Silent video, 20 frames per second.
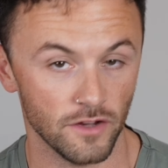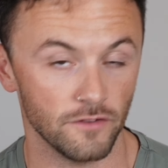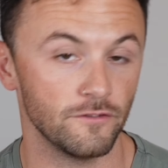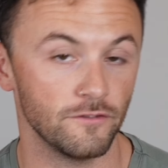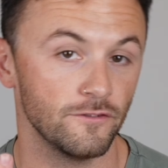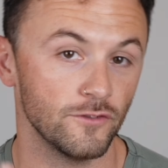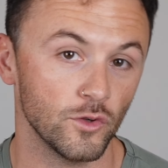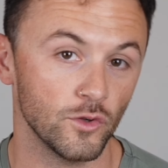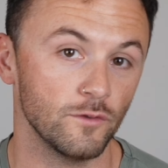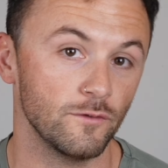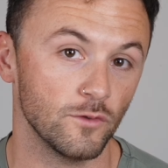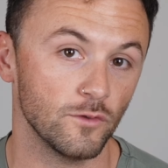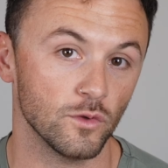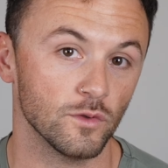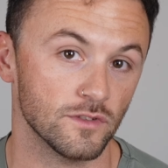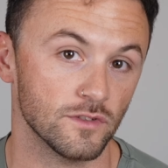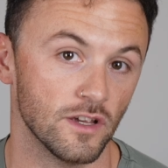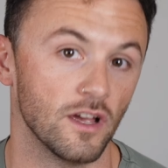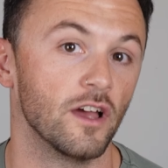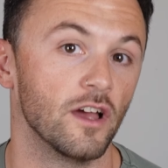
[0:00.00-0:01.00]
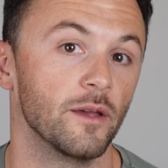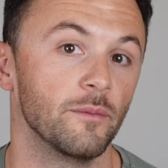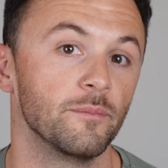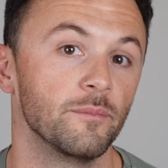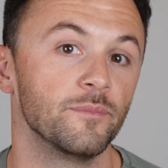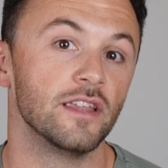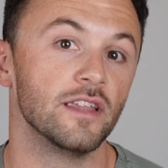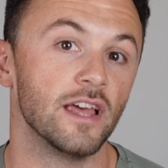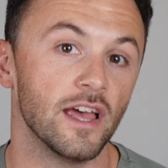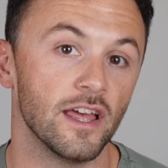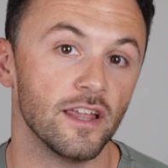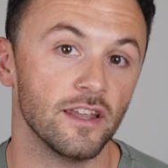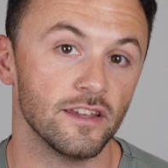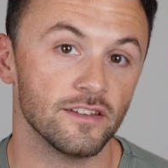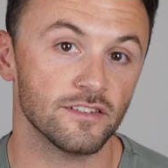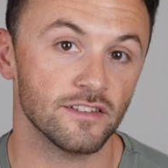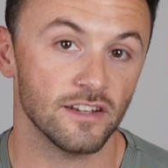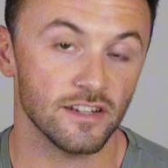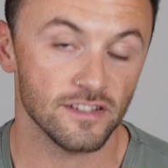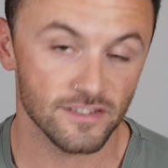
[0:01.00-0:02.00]
of 4/4 time, then
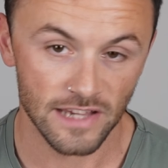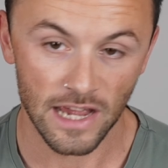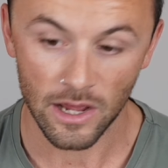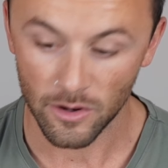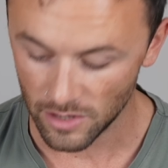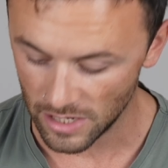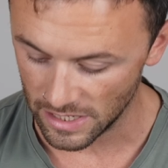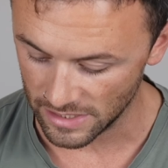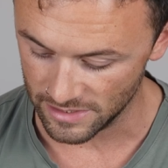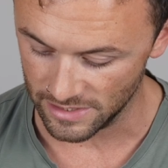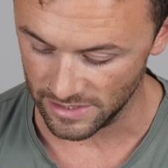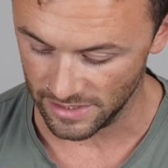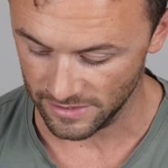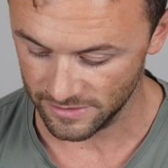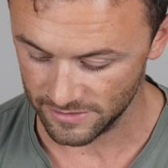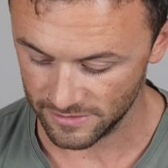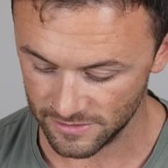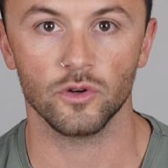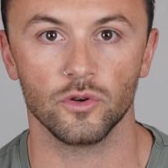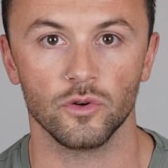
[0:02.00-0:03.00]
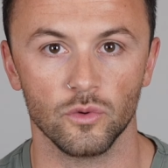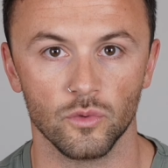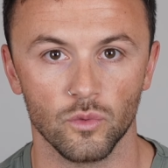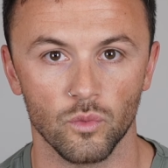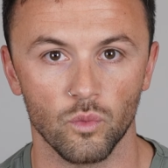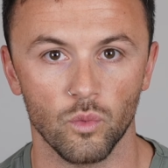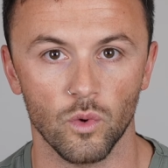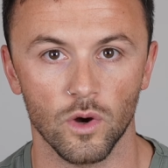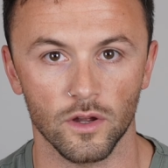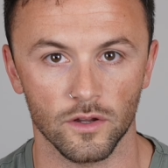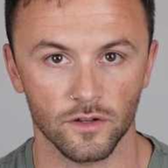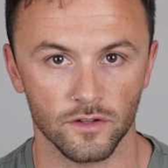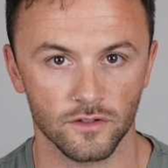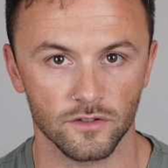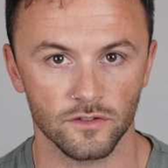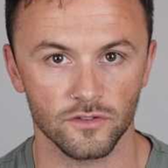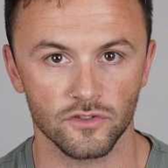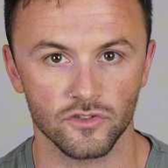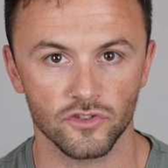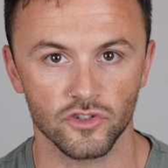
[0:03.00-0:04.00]
it's going to sound like this. 1,
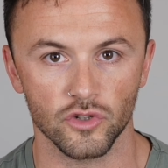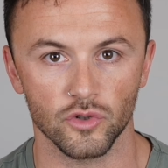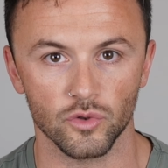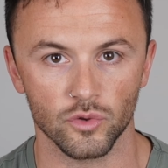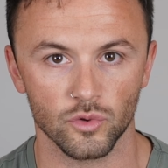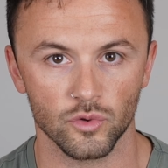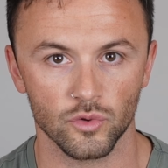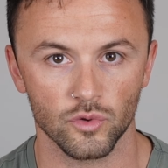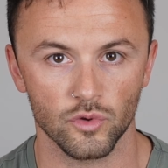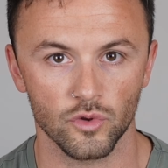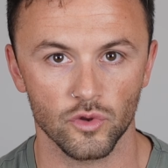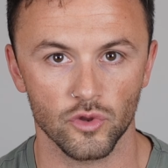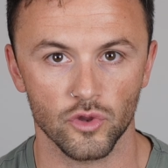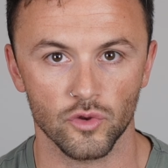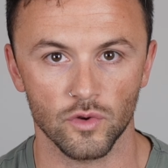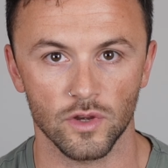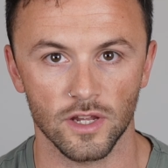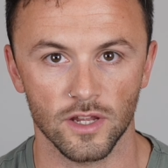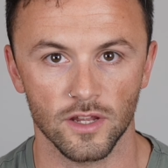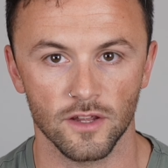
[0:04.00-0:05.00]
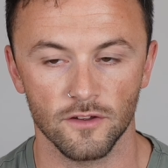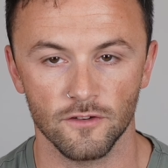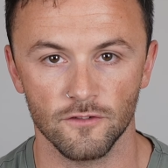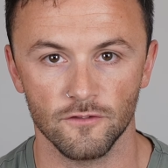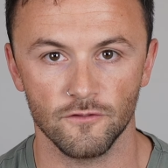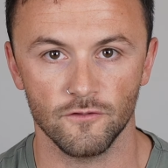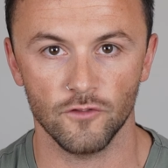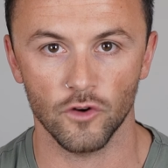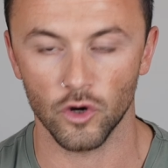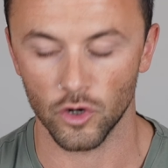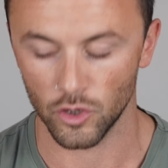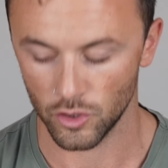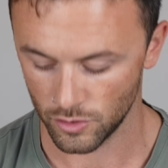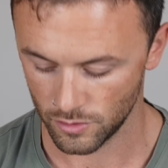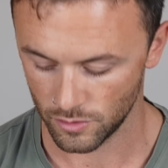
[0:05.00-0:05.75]
2, 3, 4.